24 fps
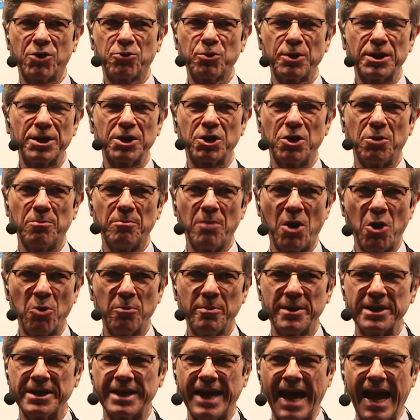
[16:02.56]
A critical
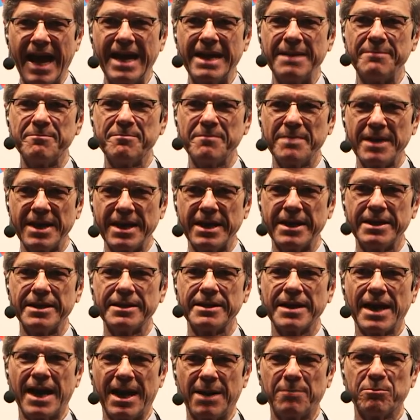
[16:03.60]
moment came
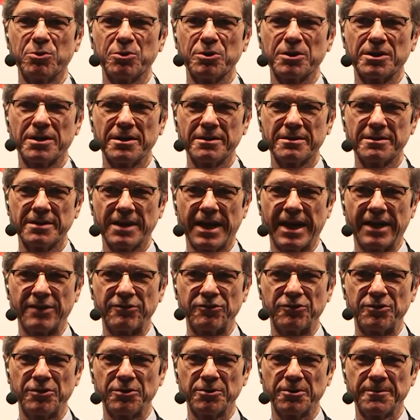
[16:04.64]
in Hamburg
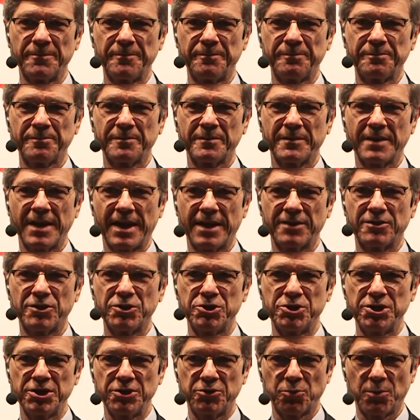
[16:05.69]
last year at
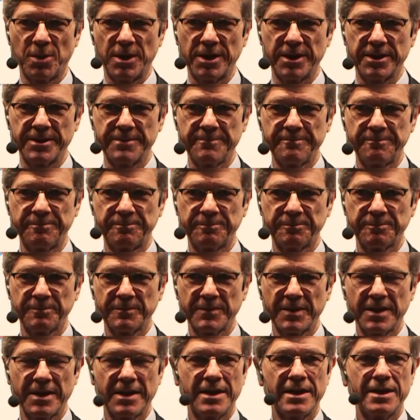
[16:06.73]
the G20.
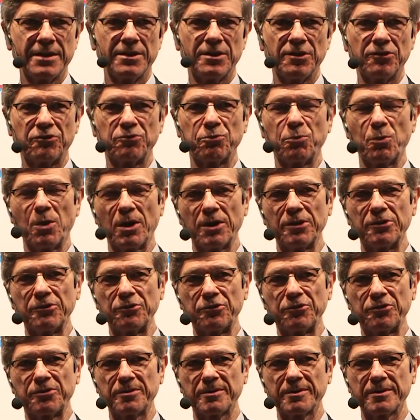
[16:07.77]
This
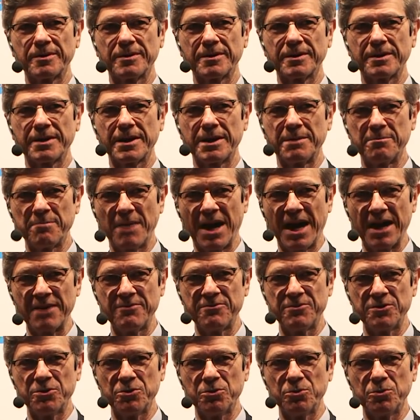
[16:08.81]
was, in
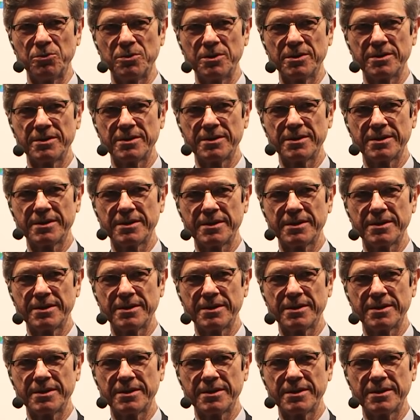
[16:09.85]
my view,